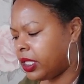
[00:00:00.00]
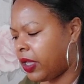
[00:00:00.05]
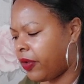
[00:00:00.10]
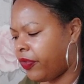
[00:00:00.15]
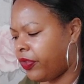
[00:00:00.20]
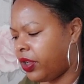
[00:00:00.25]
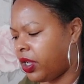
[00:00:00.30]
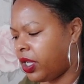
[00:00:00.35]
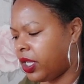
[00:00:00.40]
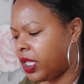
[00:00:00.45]

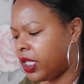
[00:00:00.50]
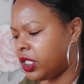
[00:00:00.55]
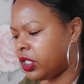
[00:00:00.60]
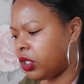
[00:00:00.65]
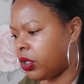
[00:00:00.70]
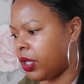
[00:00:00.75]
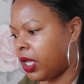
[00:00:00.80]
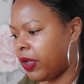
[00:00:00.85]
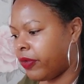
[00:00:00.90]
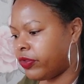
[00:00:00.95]
Definitely
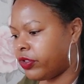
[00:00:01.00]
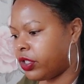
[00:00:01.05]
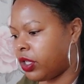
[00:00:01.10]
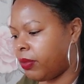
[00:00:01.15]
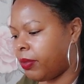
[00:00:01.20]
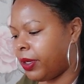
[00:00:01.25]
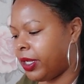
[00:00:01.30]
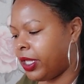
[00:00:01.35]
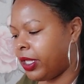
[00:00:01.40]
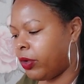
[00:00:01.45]
don't have
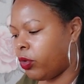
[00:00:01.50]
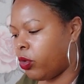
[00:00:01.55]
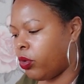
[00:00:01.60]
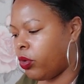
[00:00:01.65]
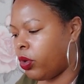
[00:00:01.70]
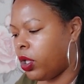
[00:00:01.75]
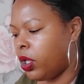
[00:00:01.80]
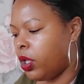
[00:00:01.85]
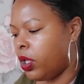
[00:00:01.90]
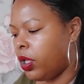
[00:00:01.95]
so many
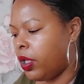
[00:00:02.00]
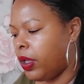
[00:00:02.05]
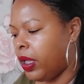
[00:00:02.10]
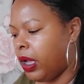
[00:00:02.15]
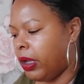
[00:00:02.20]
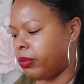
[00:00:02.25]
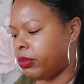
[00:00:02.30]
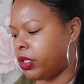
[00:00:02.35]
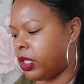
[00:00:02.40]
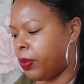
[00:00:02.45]
or
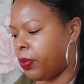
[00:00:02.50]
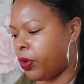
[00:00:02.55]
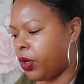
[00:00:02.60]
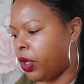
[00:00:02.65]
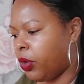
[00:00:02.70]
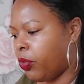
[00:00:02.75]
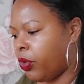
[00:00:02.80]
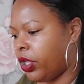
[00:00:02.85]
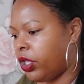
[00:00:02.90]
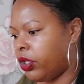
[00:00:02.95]
to the
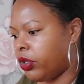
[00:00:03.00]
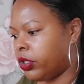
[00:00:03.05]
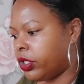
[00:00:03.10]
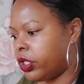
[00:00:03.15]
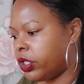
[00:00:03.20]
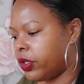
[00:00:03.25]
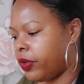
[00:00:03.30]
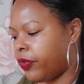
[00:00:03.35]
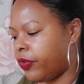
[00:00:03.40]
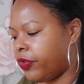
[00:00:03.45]
point where you're
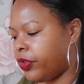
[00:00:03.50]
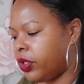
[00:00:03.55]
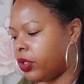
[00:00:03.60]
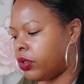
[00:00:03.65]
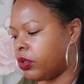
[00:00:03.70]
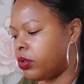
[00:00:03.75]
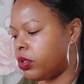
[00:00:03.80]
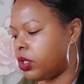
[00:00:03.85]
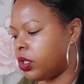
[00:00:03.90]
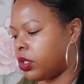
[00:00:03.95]
just
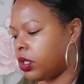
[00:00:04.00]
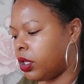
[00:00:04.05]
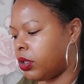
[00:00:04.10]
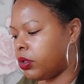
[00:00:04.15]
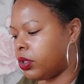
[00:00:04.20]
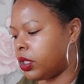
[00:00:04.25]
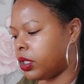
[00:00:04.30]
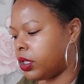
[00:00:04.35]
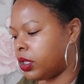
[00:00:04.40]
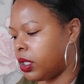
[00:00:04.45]
confused, you know,
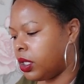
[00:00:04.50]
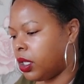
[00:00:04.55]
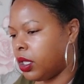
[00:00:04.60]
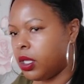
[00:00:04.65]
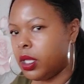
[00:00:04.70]
just